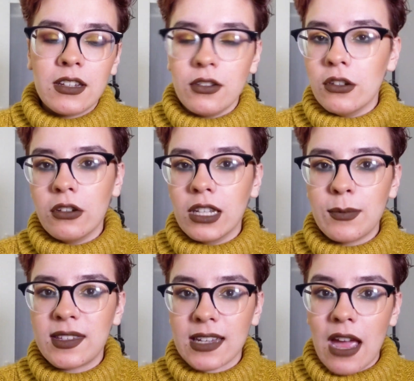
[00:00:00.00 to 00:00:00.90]
nude
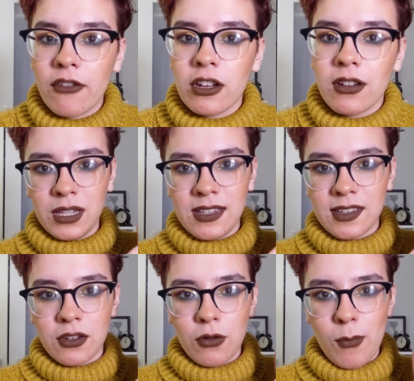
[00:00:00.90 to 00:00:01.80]
lipstick ever. Please
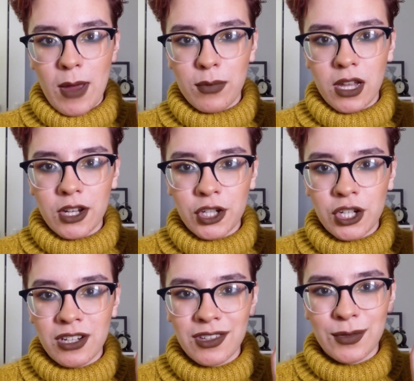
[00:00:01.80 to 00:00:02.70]
ignore my
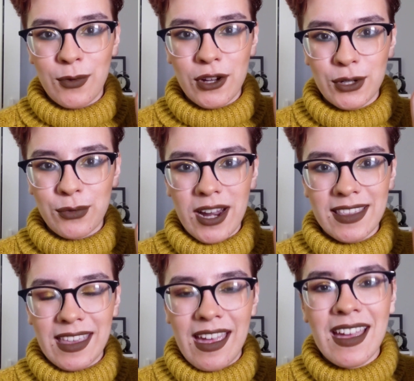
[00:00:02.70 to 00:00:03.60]
blush swatch
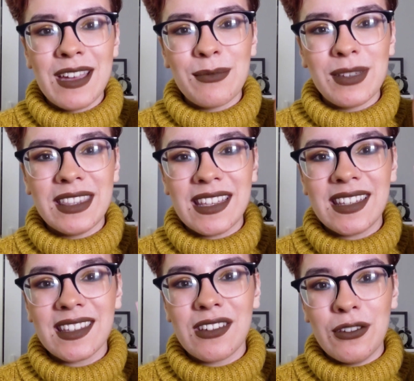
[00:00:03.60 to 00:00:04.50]
right there, but this
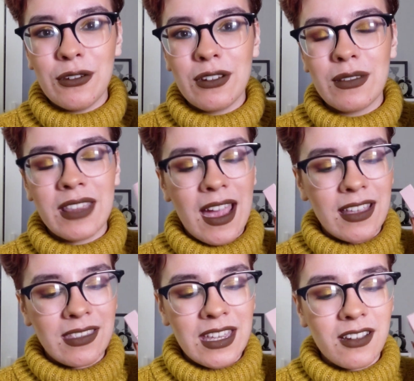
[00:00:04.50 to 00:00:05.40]
is a nude that I
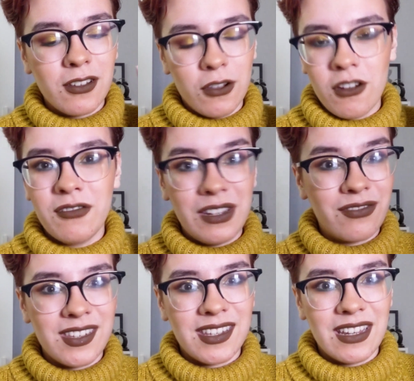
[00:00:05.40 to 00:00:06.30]
think a lot of
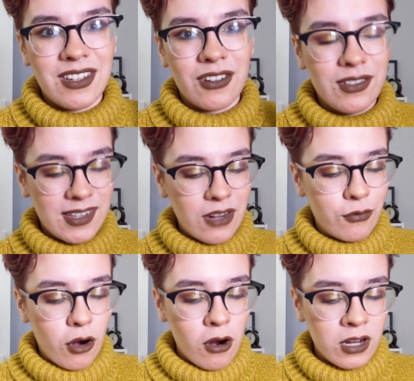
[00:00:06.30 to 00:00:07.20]
different skin tones can
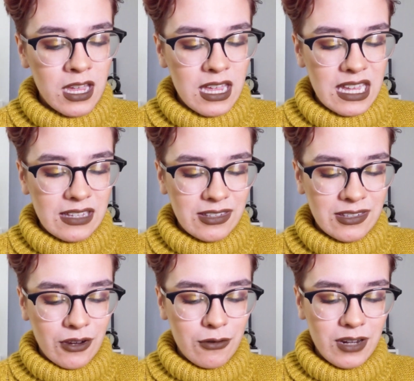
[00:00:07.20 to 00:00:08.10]
rock. It is
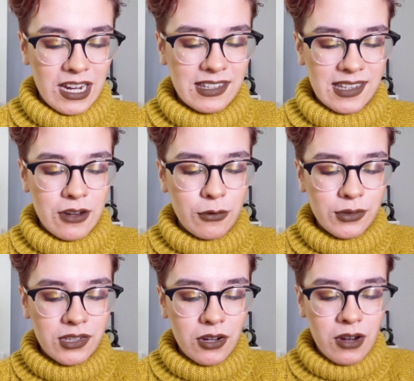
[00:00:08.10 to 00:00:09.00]
so nice, and
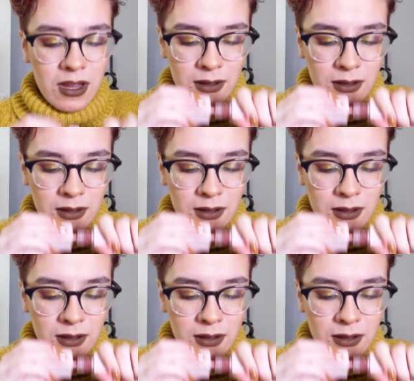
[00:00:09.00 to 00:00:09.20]
also